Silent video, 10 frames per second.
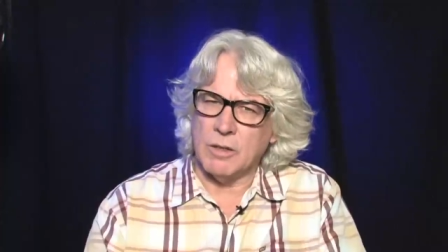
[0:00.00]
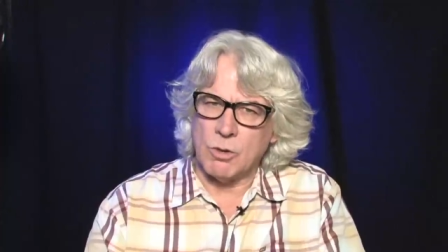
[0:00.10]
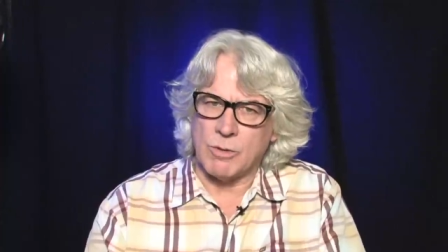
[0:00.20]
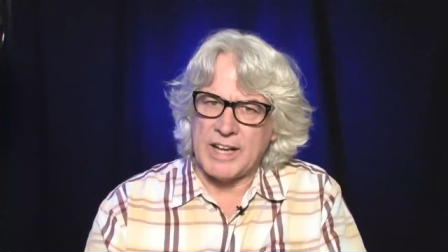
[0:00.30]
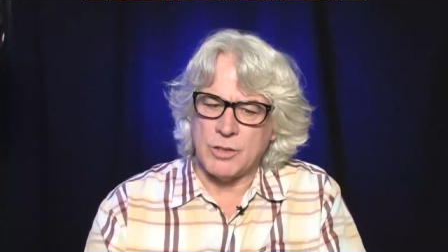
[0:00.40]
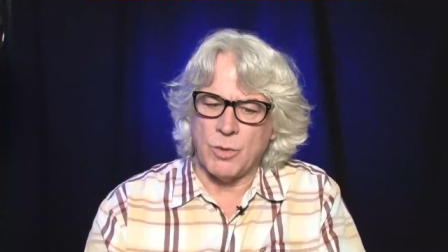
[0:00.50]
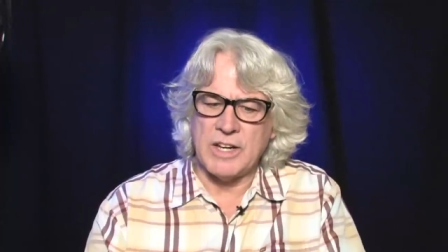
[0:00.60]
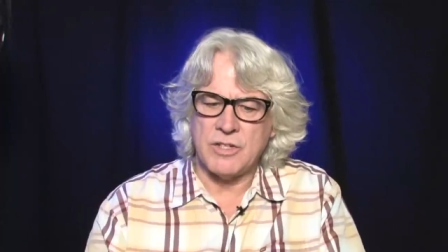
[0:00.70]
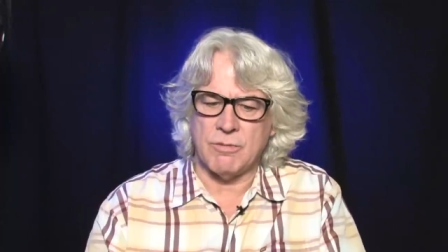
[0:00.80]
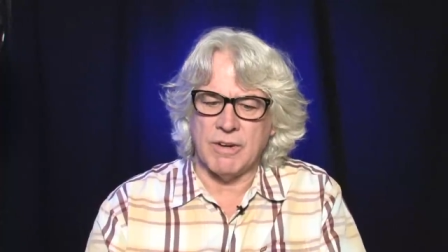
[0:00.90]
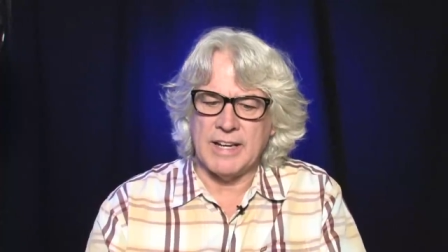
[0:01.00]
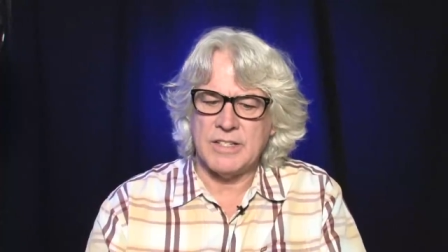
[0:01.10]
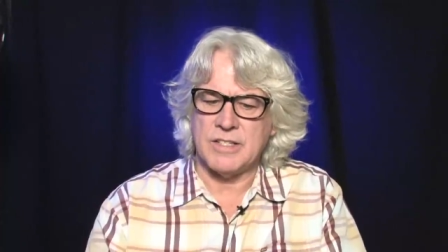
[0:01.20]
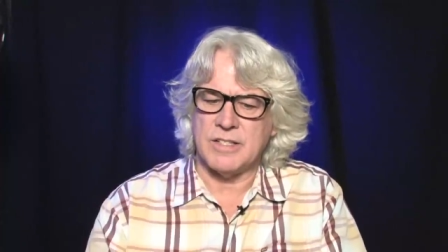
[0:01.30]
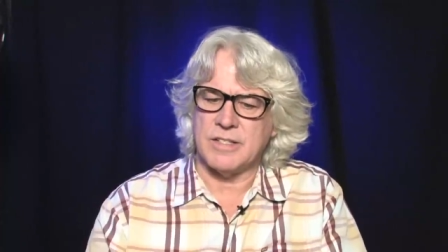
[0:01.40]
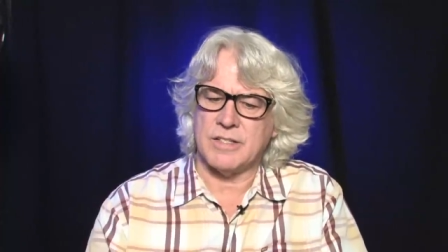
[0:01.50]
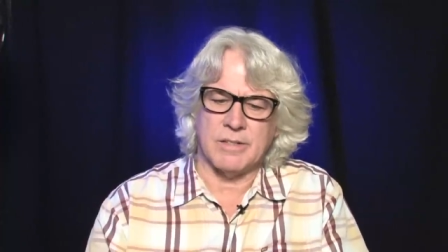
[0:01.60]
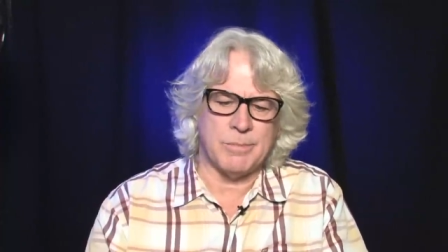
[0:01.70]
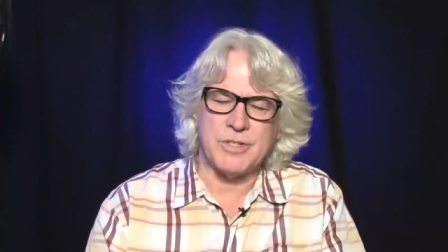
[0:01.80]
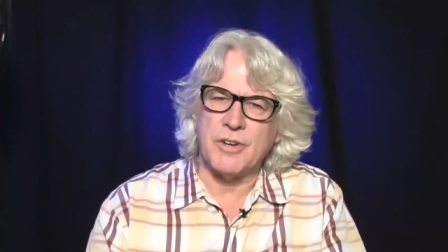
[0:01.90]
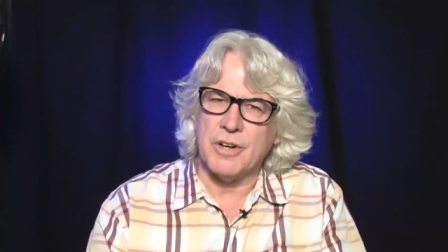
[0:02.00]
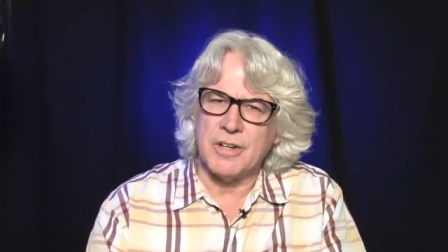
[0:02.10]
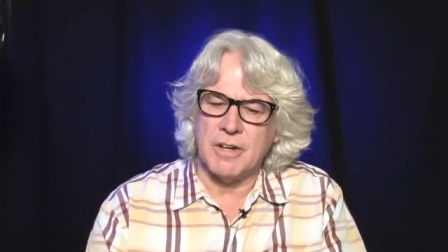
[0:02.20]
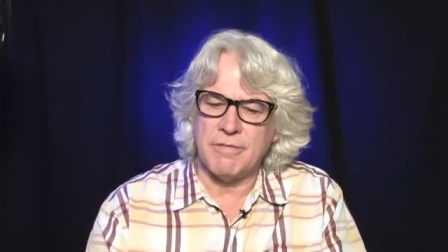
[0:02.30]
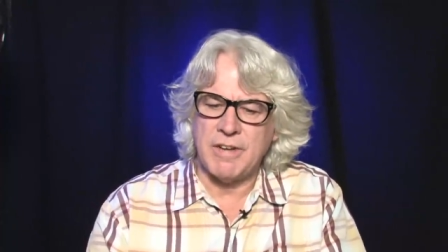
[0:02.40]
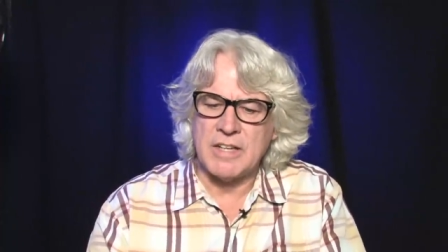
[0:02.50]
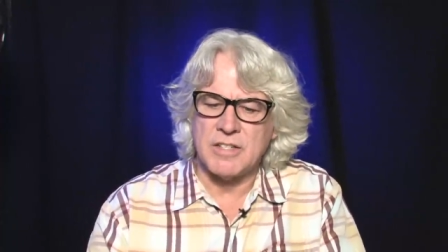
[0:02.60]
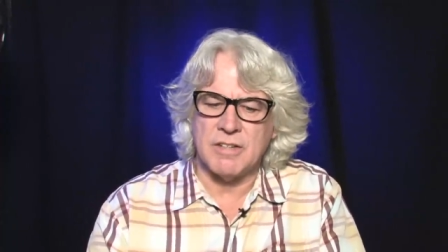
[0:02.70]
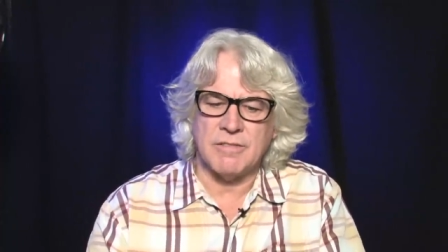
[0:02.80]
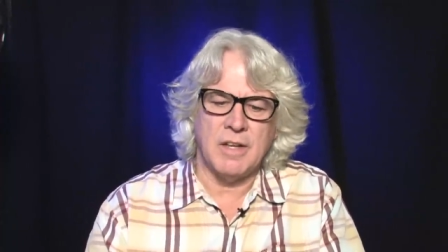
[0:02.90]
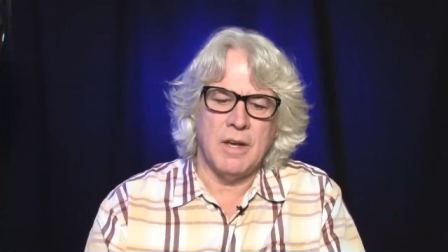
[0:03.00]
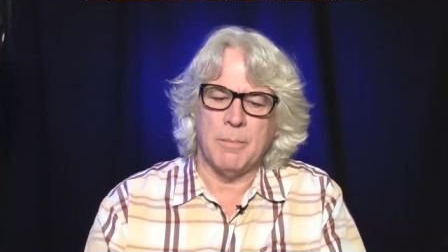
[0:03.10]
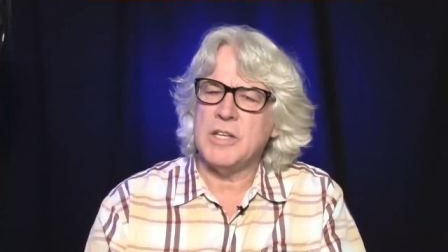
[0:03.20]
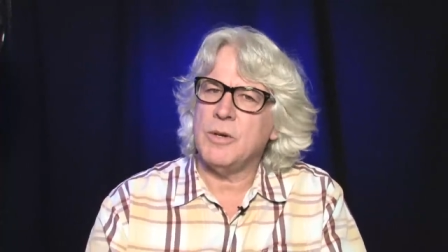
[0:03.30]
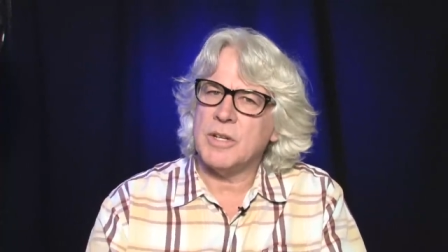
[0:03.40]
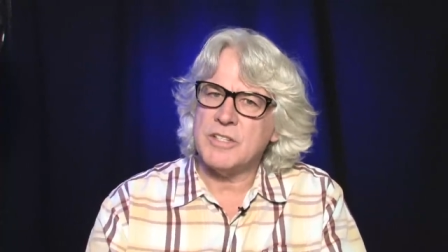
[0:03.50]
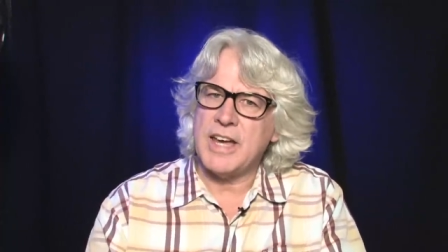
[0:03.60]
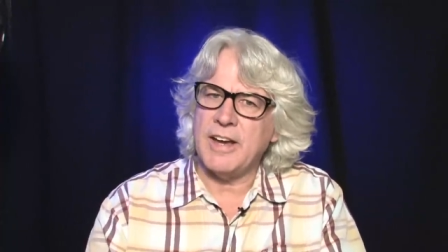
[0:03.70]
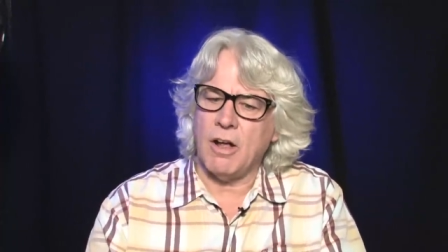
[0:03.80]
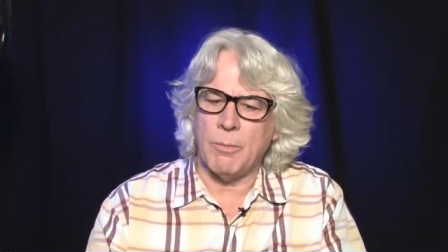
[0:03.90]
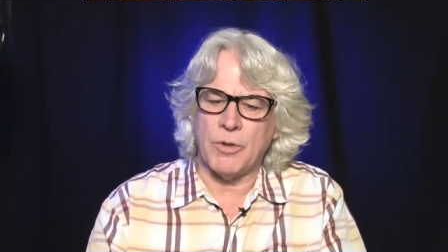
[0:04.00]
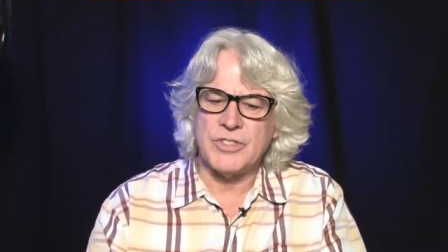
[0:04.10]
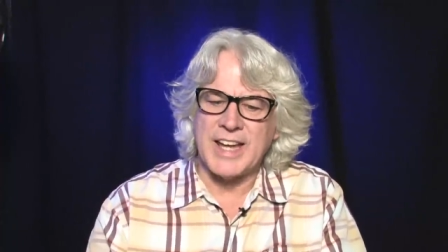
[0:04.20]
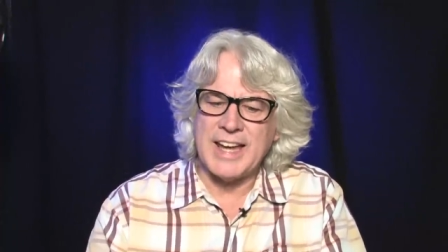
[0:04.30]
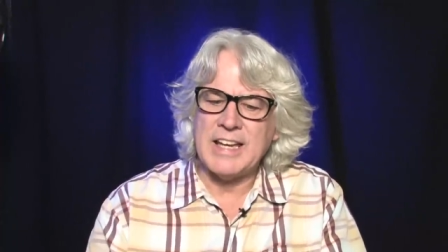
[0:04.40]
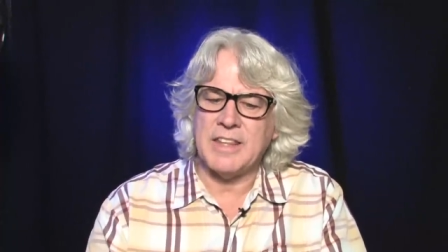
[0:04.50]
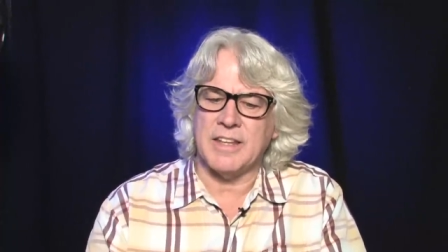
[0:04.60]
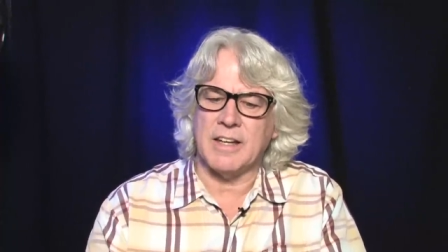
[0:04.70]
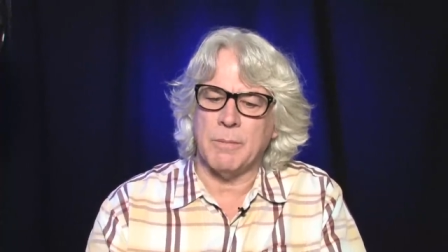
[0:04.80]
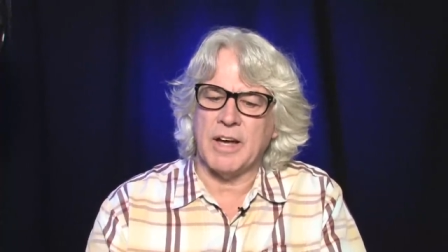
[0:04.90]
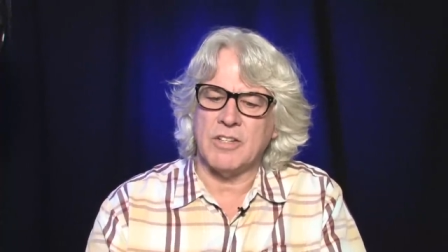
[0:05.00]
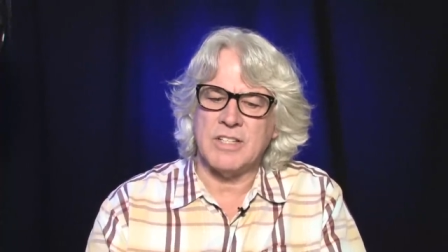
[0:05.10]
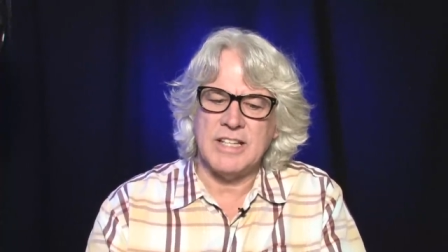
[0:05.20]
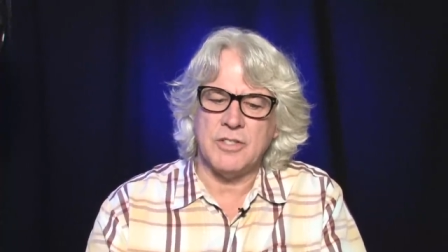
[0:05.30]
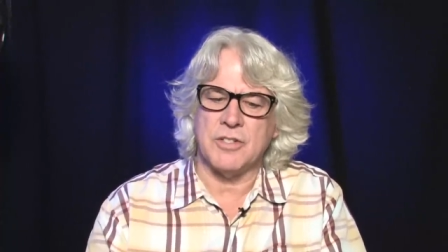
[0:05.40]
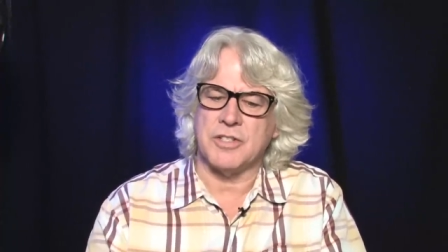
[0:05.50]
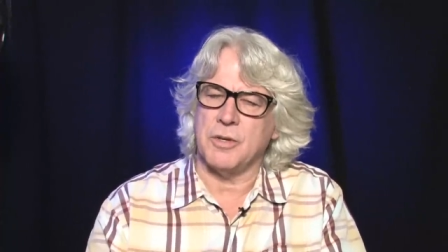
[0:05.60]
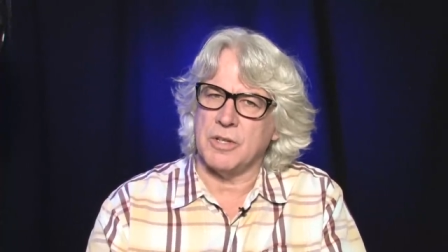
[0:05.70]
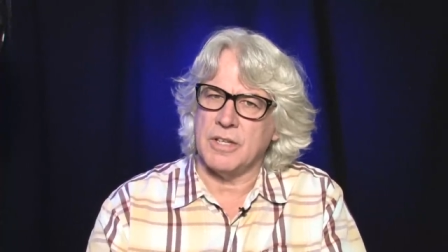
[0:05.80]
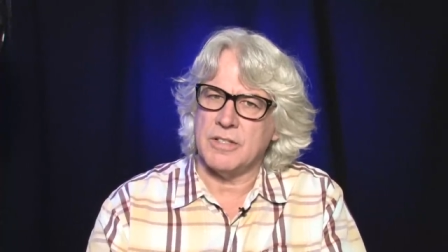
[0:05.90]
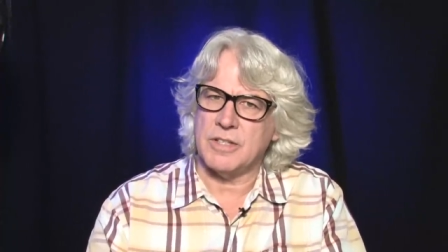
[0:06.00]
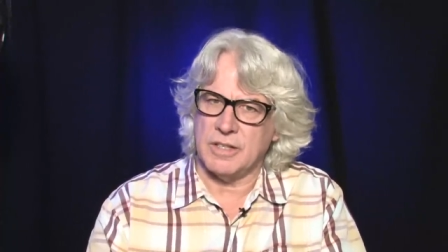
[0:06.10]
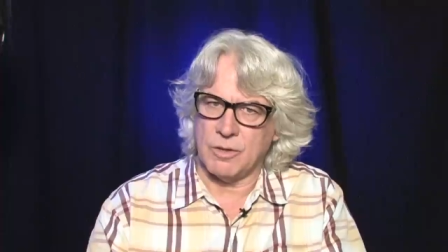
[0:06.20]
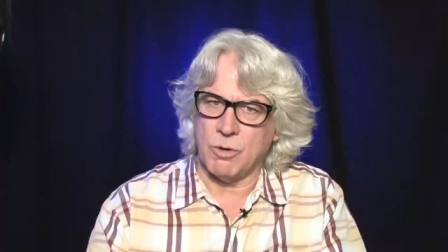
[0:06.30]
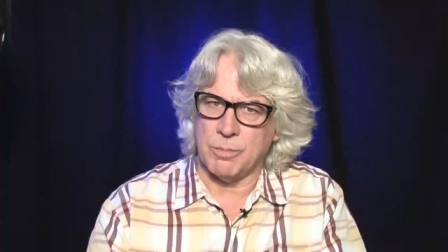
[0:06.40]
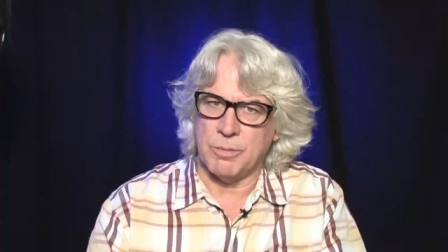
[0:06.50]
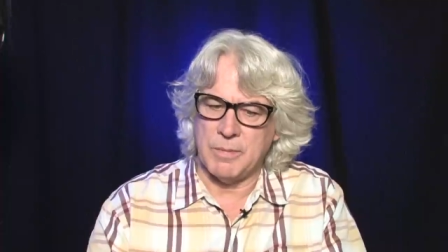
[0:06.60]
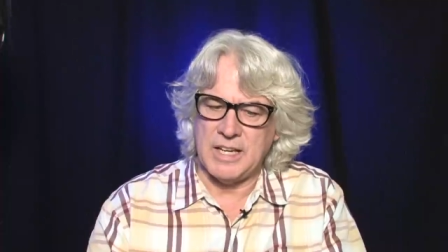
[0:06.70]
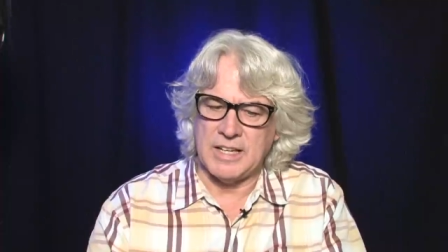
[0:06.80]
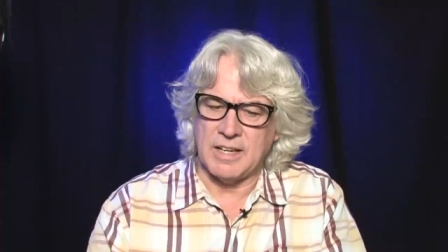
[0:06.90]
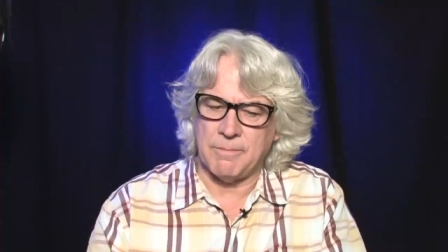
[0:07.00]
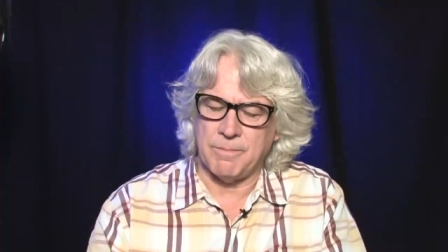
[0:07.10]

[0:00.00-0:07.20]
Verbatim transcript: low graduation rates is absurd and offensive, but you can say almost anything about teachers' unions in the corporate media.